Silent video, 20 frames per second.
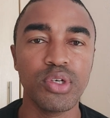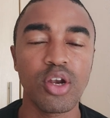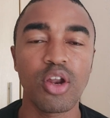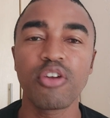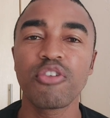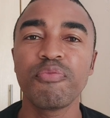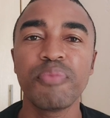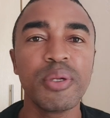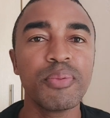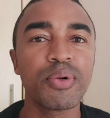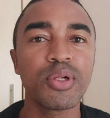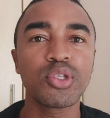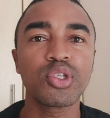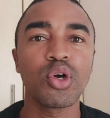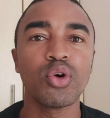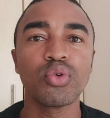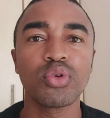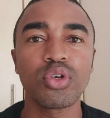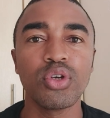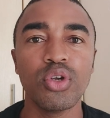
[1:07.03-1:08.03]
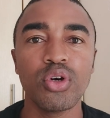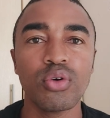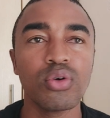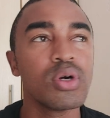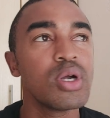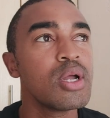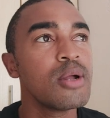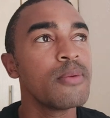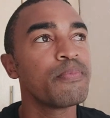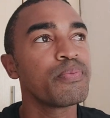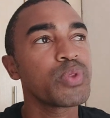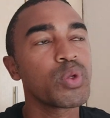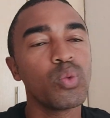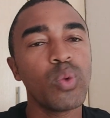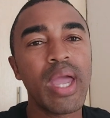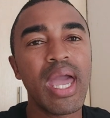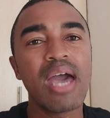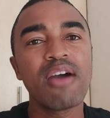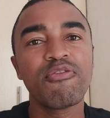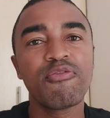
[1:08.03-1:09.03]
A lot of people don't know.
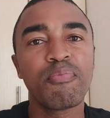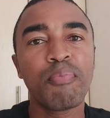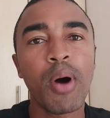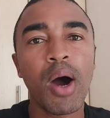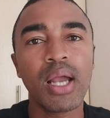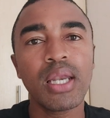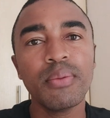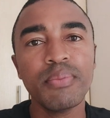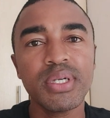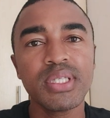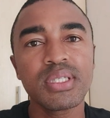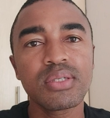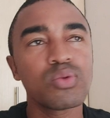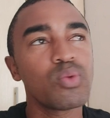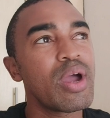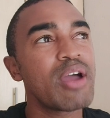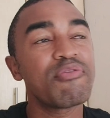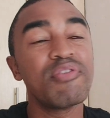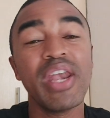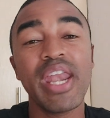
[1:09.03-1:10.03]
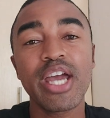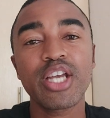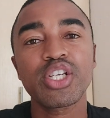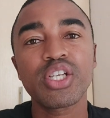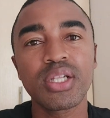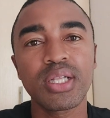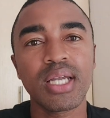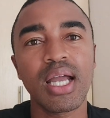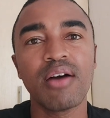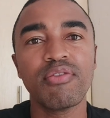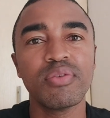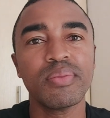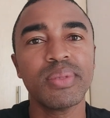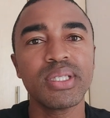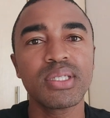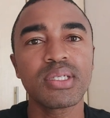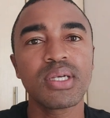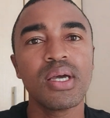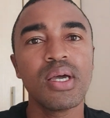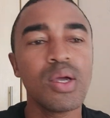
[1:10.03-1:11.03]
We have parliament, we have national
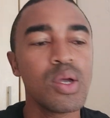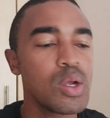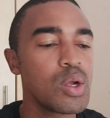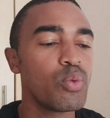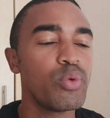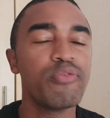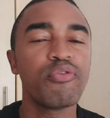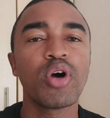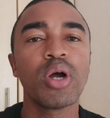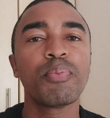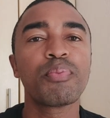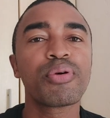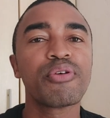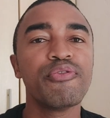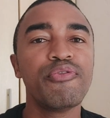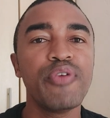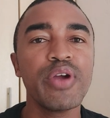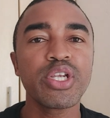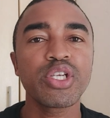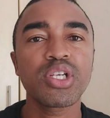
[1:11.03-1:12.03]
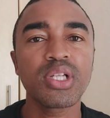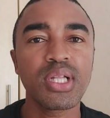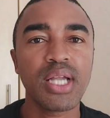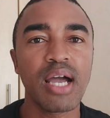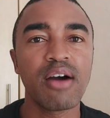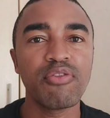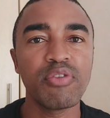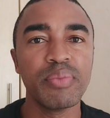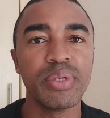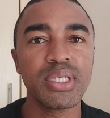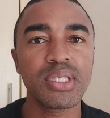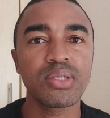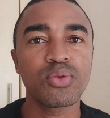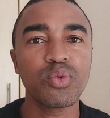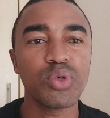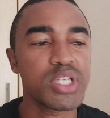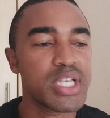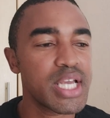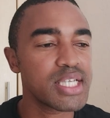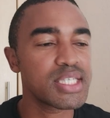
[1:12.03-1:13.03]
government, we've got provincial government,
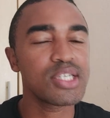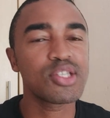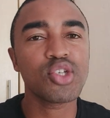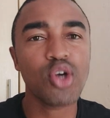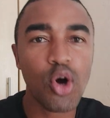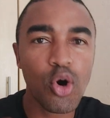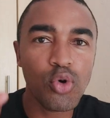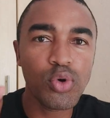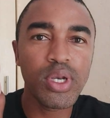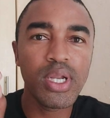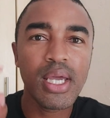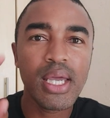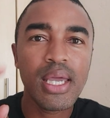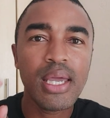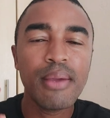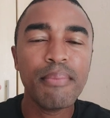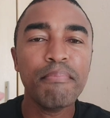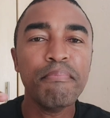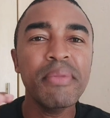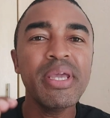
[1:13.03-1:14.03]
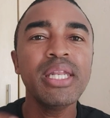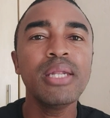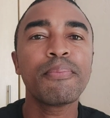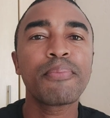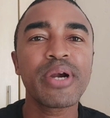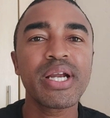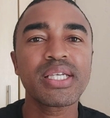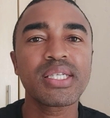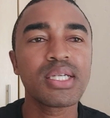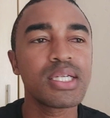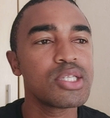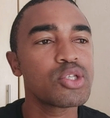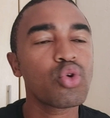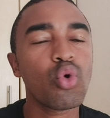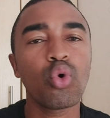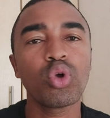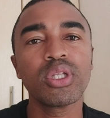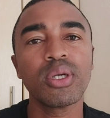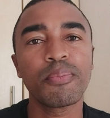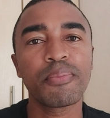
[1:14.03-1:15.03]
which has its own mini president
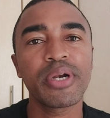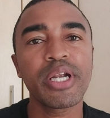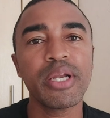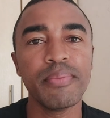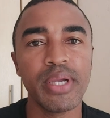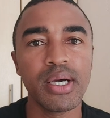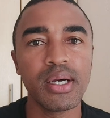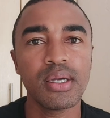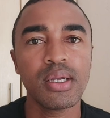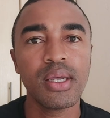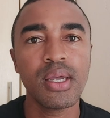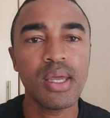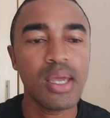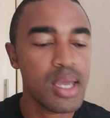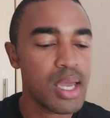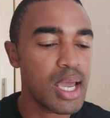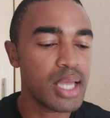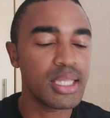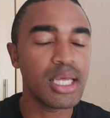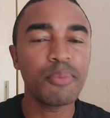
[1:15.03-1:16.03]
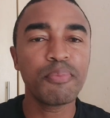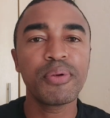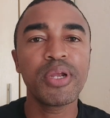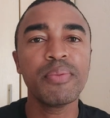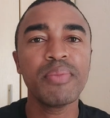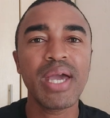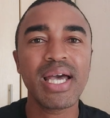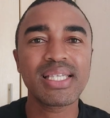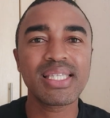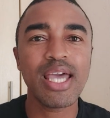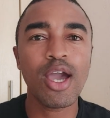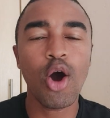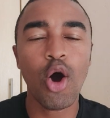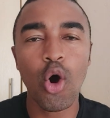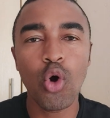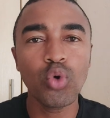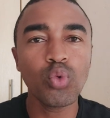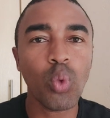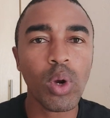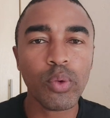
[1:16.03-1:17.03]
called a premier. And that premier has their
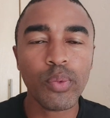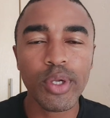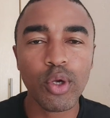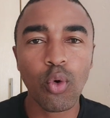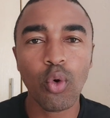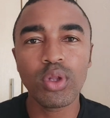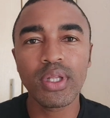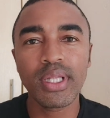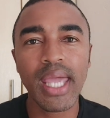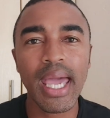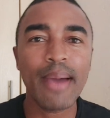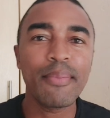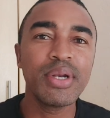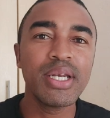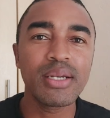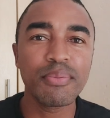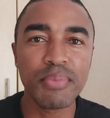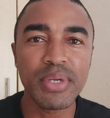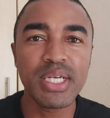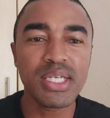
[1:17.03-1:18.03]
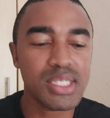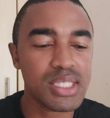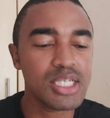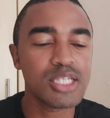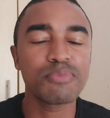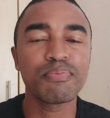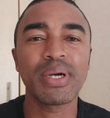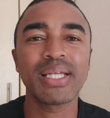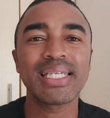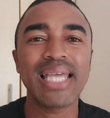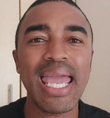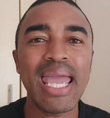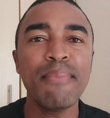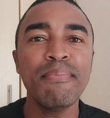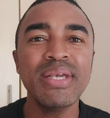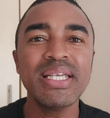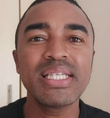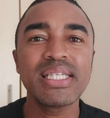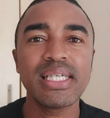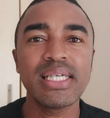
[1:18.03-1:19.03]
own, what we call cabinet ministers, but
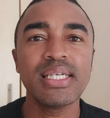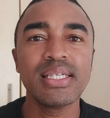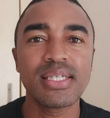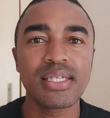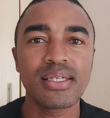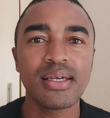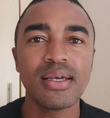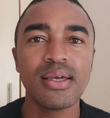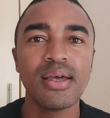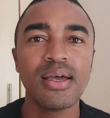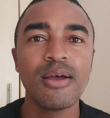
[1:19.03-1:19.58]
MECs.